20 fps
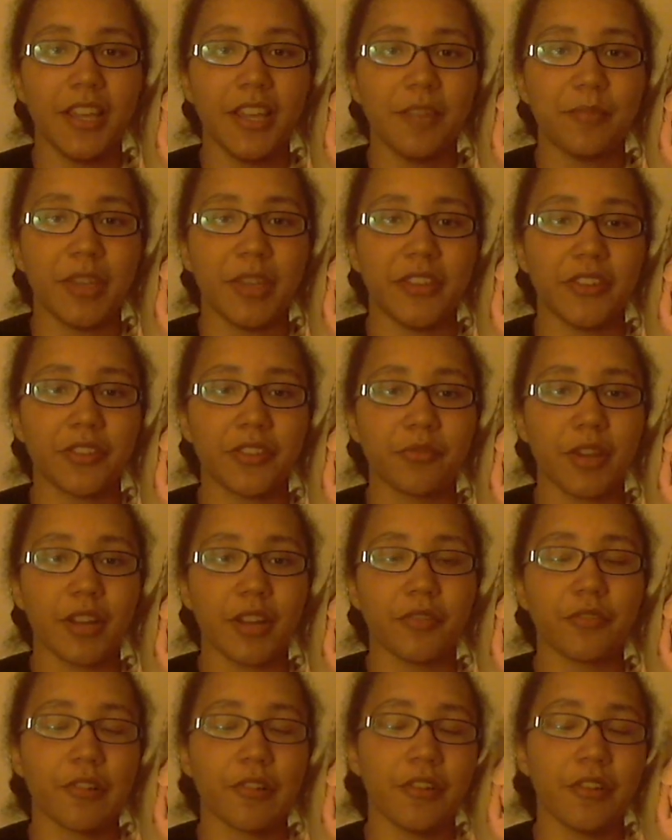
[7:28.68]
basic threat
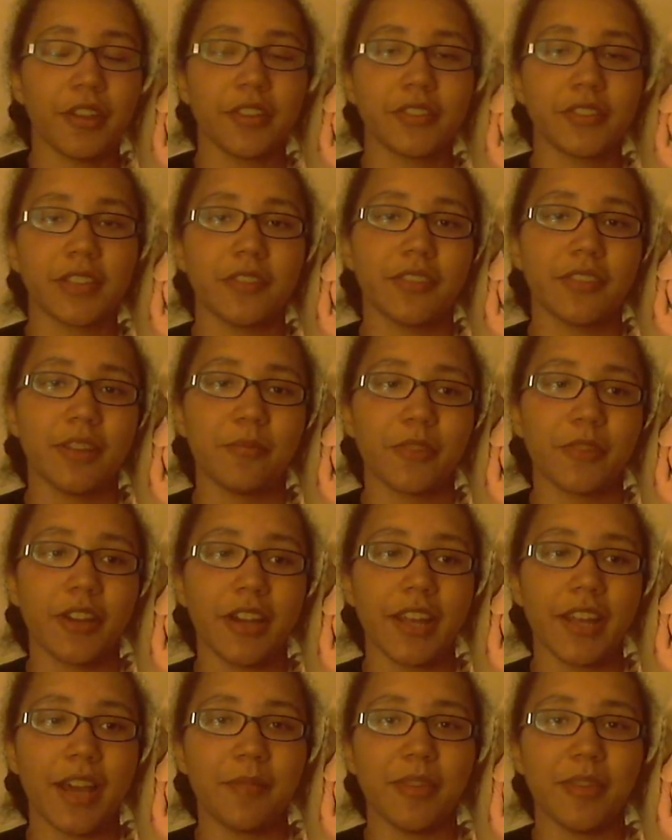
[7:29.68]
of throwing a stuffed
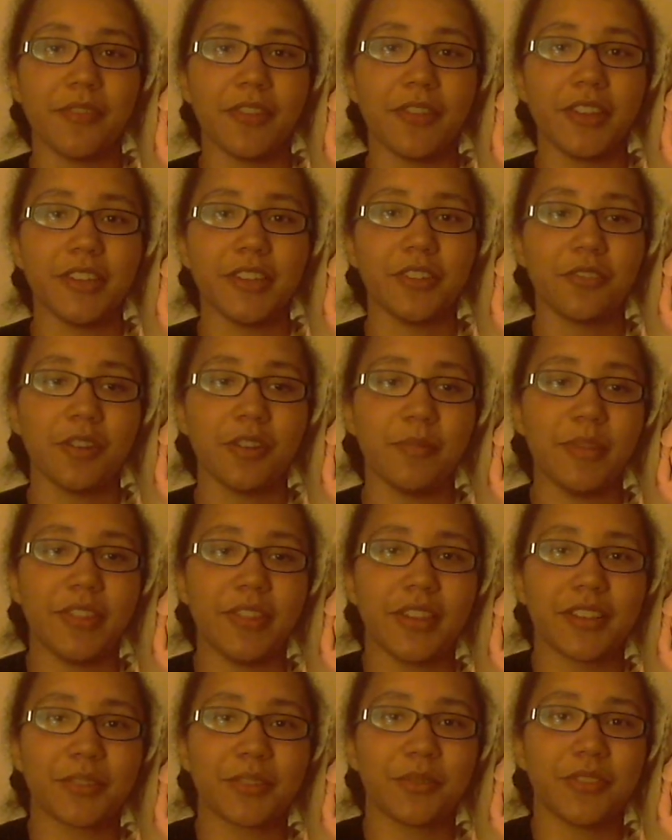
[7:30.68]
Umbreon at me if I did creepy
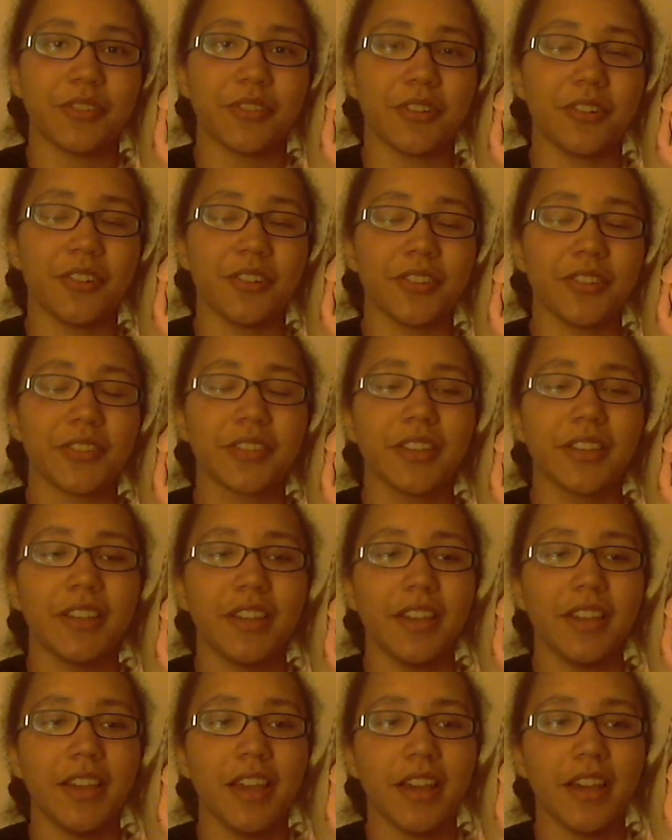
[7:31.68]
things with the dolls,
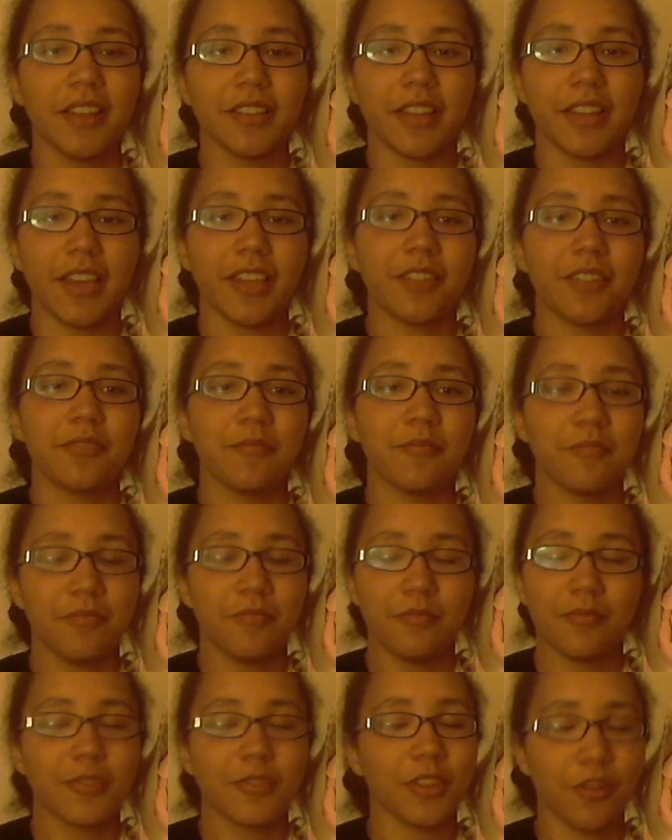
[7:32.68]
like
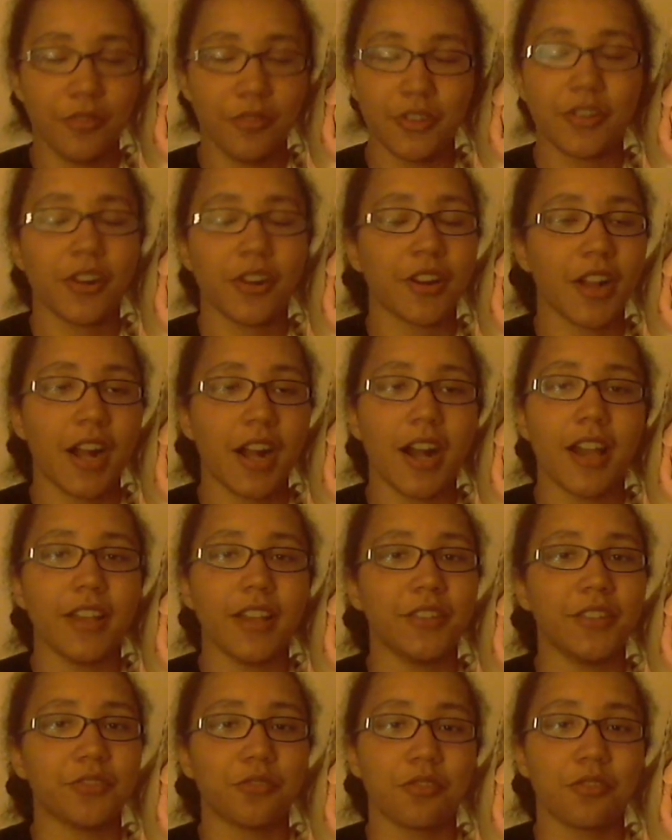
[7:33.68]
glow-in-the-dark
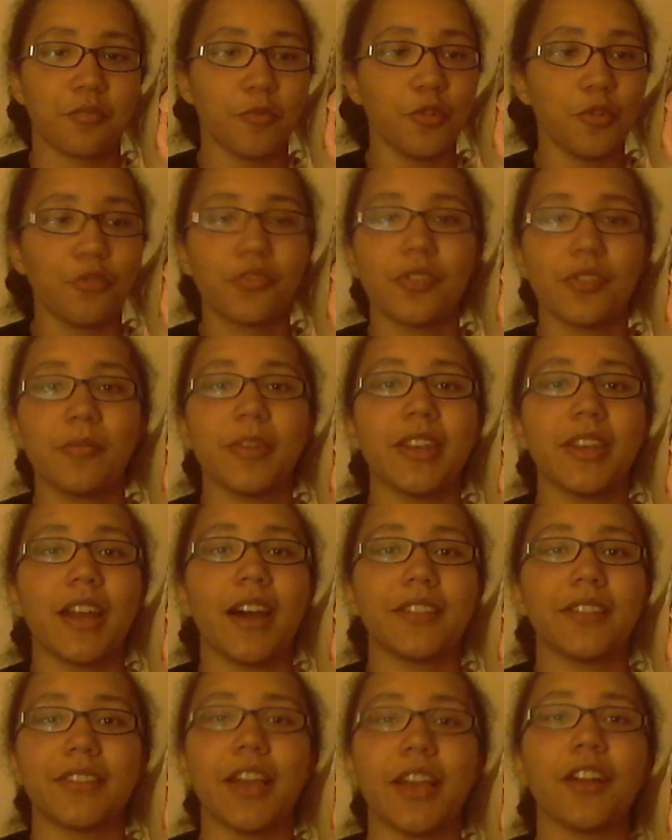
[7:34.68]
eyes, or move them and
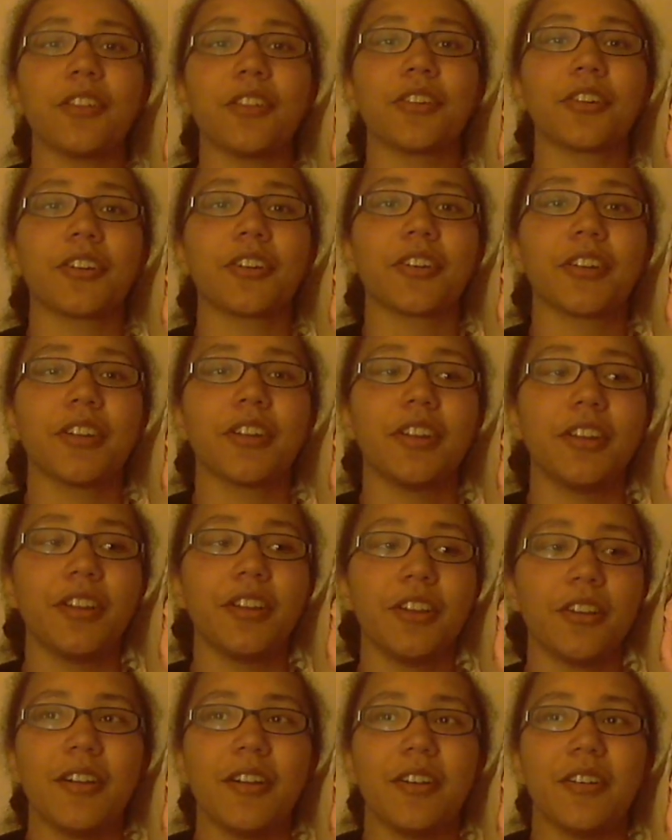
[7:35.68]
not tell her.
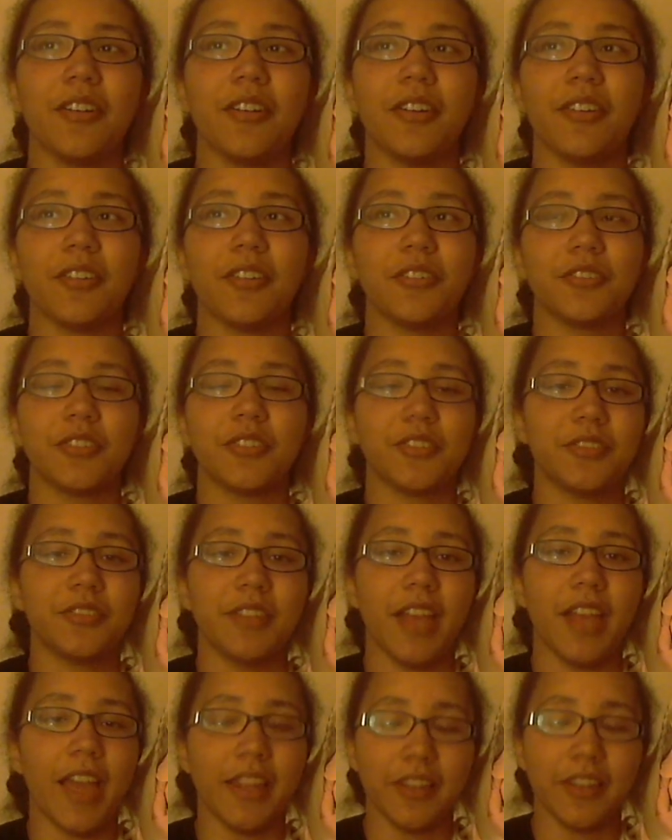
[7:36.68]

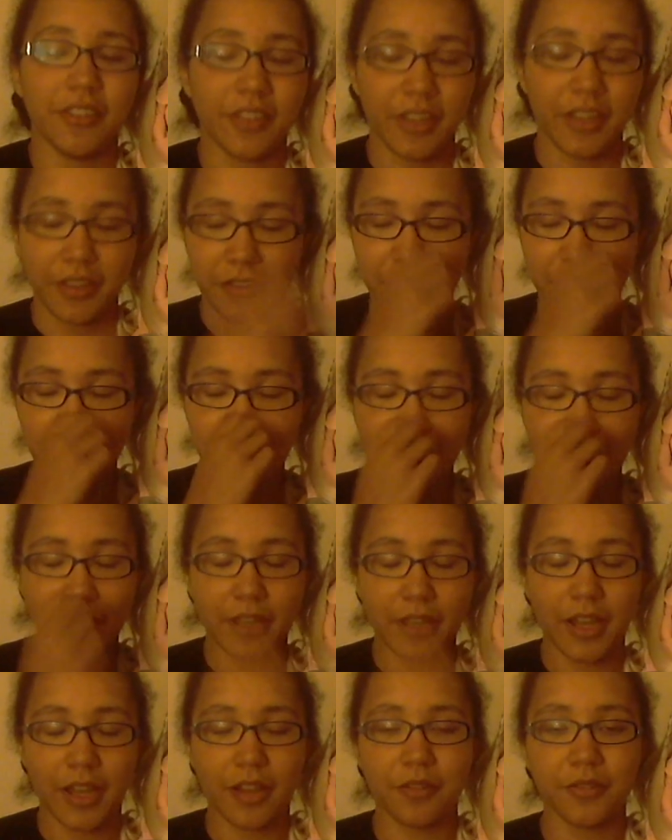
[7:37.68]
Just anything.
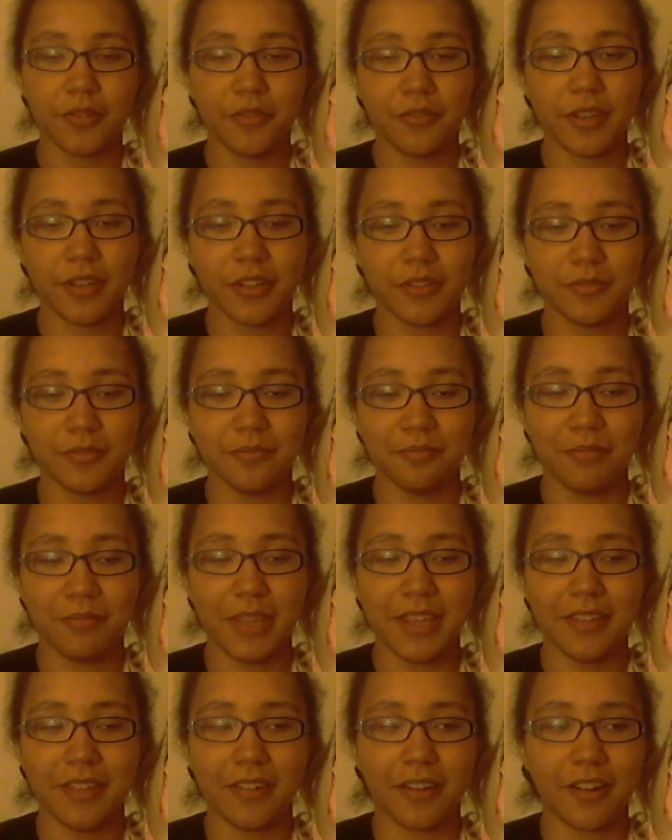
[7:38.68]
Sometimes I felt
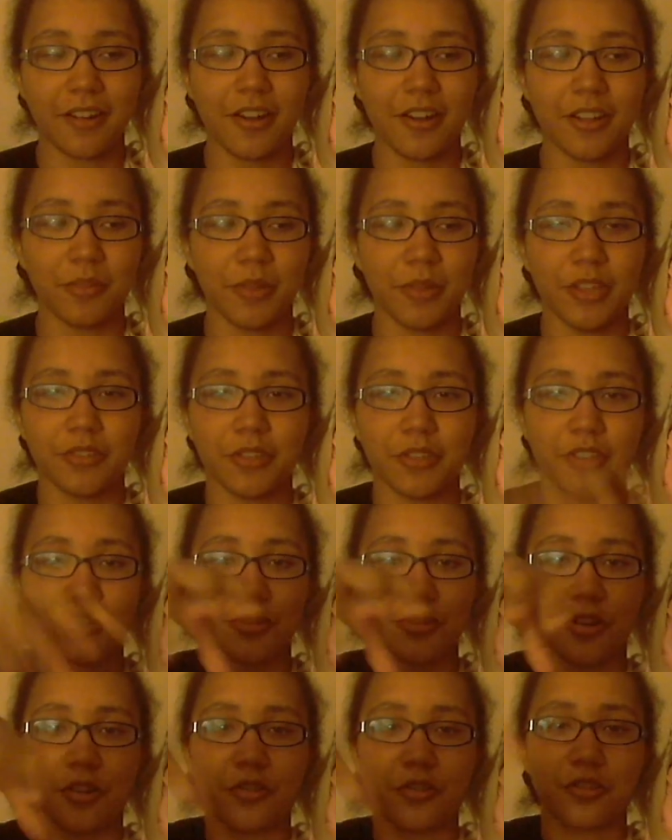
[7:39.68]
mean on Halloween, so I just
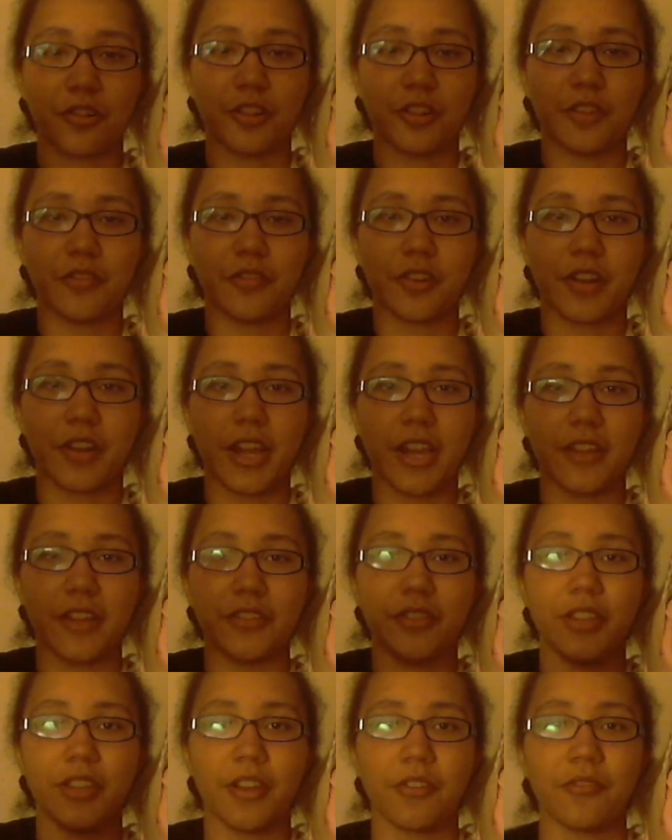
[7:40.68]
turned all of their
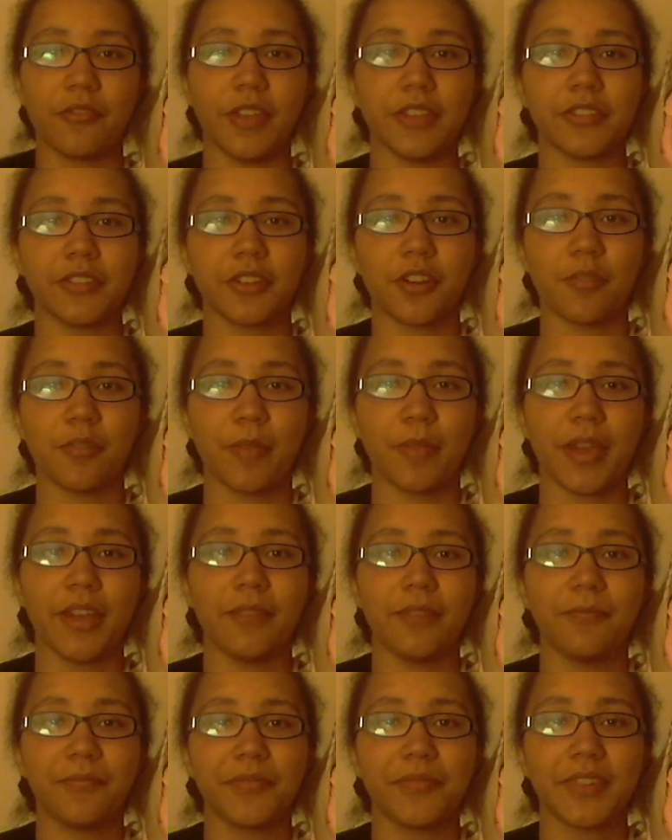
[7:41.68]
heads. They were facing her
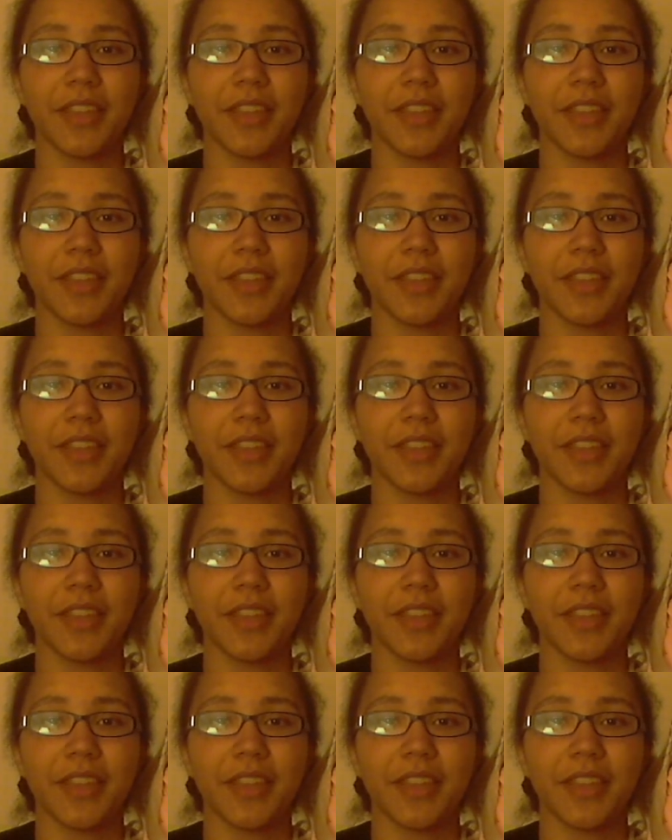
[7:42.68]
bed,